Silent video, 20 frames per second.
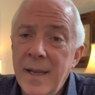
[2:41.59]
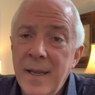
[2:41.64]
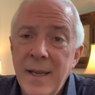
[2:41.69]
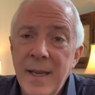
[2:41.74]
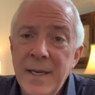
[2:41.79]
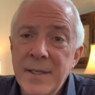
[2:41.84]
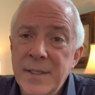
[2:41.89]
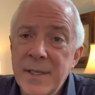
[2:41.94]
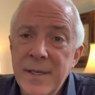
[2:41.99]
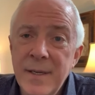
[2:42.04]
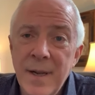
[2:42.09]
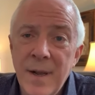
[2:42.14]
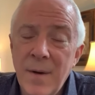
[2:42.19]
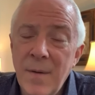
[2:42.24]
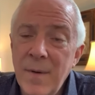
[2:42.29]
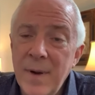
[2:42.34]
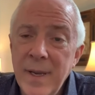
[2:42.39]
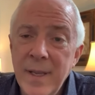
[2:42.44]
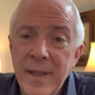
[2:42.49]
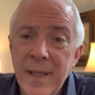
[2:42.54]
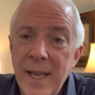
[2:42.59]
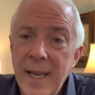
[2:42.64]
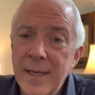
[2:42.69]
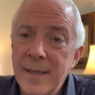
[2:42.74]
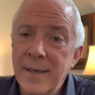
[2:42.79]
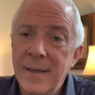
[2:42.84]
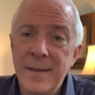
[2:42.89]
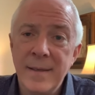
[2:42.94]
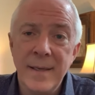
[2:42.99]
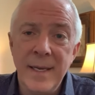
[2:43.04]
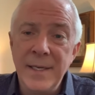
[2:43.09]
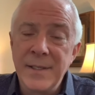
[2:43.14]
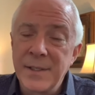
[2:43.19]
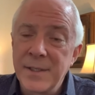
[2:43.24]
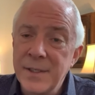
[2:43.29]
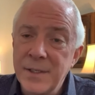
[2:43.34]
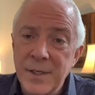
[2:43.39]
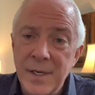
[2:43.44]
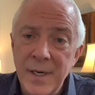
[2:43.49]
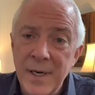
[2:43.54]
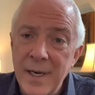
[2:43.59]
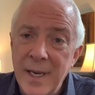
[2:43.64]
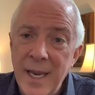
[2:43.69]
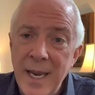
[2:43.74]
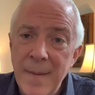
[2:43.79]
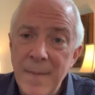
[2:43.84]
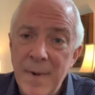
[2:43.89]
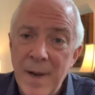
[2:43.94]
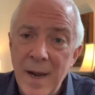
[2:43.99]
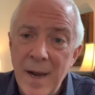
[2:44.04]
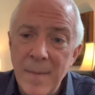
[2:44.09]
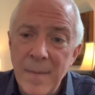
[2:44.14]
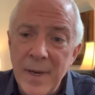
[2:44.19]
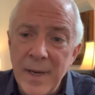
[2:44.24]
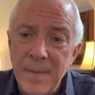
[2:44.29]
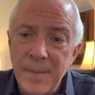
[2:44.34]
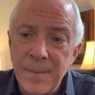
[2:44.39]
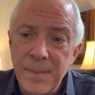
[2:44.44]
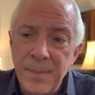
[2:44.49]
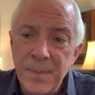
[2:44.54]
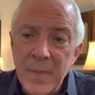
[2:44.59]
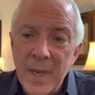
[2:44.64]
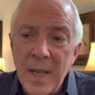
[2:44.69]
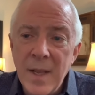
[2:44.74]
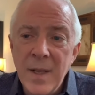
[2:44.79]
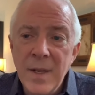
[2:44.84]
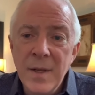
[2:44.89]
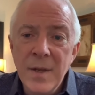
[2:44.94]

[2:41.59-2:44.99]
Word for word: is in knowing that it's just it going to keep like coming. I'm seething.